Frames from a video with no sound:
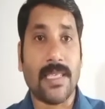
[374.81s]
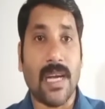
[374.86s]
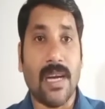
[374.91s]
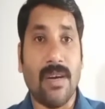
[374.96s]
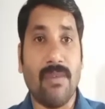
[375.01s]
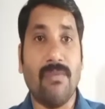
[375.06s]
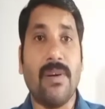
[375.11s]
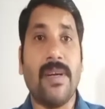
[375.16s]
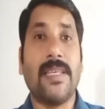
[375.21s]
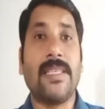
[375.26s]

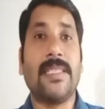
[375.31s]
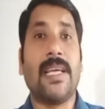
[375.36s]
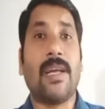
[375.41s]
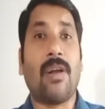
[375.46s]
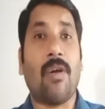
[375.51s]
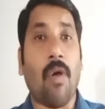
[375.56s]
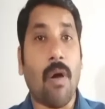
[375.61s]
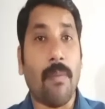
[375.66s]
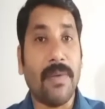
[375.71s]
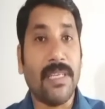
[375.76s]
convert the
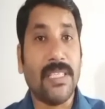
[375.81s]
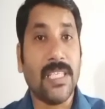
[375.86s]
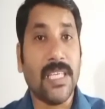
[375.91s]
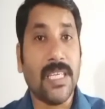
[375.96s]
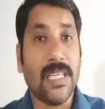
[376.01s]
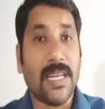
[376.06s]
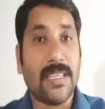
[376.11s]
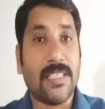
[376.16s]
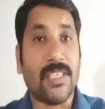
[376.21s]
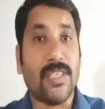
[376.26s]
raw
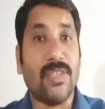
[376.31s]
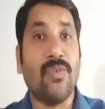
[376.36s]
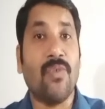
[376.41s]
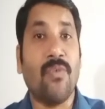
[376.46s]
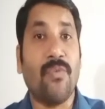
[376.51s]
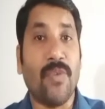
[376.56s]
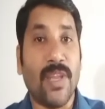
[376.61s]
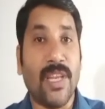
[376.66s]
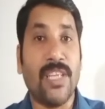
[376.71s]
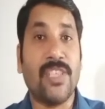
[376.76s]
materials into
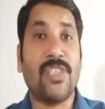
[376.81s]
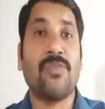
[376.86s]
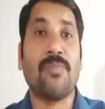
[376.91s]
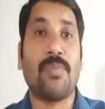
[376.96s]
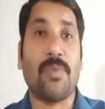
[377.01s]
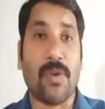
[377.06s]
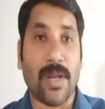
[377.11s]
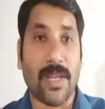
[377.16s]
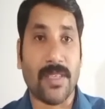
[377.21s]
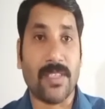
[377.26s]
finished
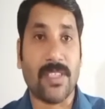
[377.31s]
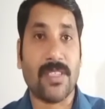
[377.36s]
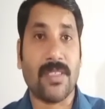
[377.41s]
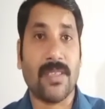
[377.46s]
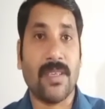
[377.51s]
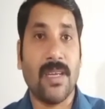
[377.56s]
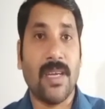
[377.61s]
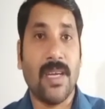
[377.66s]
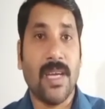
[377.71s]
products.